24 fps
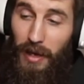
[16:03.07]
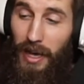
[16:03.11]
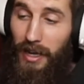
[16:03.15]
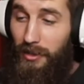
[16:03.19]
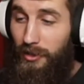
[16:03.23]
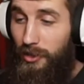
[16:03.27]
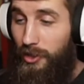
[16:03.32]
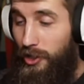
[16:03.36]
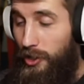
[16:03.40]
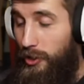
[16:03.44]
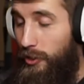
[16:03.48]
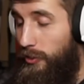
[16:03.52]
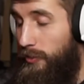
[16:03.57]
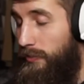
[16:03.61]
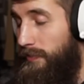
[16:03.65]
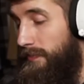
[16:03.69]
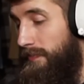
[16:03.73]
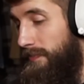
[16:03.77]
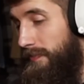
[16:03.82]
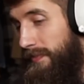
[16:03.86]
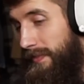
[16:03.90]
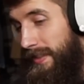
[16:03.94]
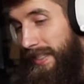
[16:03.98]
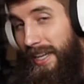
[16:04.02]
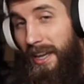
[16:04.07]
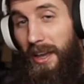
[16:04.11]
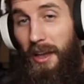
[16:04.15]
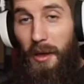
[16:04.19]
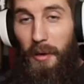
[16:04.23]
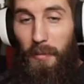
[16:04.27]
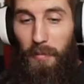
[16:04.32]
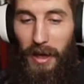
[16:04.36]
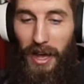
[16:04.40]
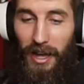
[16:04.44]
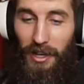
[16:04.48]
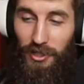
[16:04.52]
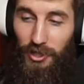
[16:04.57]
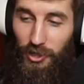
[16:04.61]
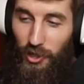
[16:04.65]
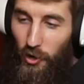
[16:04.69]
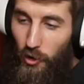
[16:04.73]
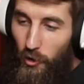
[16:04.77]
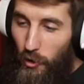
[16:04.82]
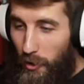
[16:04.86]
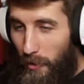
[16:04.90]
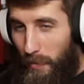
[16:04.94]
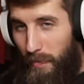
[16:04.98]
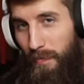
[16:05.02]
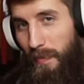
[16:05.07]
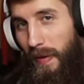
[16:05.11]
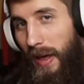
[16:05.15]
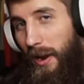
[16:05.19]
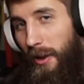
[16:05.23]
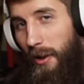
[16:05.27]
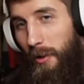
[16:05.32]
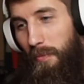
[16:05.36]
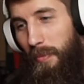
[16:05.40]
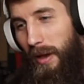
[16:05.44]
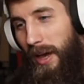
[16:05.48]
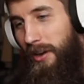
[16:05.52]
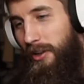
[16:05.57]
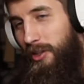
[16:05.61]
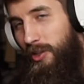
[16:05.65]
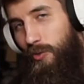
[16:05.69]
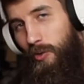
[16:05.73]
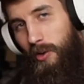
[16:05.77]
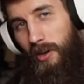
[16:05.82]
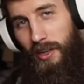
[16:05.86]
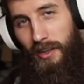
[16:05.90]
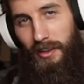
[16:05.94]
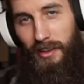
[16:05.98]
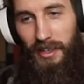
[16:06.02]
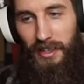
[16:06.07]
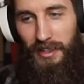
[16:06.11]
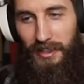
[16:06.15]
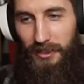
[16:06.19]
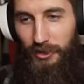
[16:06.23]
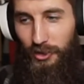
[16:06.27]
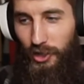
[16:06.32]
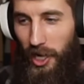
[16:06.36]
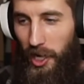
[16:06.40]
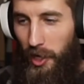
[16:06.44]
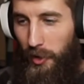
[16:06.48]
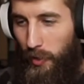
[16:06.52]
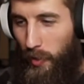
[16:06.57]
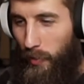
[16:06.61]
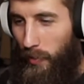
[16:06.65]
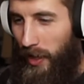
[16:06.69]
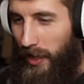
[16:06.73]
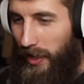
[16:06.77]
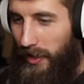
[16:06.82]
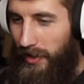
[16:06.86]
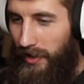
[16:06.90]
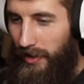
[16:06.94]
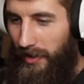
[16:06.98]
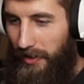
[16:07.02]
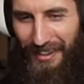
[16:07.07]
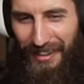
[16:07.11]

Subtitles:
Battles 2. Battles 2, better than Battles 1. Changed my mind.